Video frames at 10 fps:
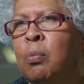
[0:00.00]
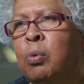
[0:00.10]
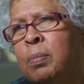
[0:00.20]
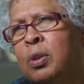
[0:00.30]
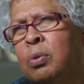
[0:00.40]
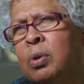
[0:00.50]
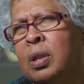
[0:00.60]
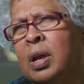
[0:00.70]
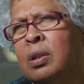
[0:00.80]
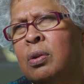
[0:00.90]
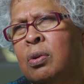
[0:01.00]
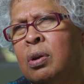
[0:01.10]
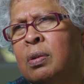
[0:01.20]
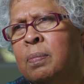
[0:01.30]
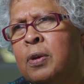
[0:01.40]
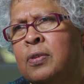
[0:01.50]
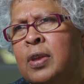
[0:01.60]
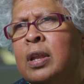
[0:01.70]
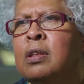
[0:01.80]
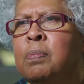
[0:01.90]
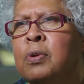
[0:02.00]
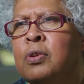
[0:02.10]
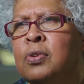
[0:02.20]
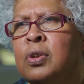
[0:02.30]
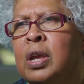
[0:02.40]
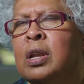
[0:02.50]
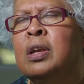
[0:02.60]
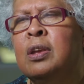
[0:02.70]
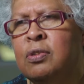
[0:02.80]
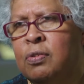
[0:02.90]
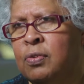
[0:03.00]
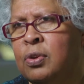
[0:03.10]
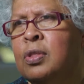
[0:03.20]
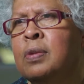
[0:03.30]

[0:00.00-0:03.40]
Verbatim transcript: women who had undergone postnatal depression, and I interviewed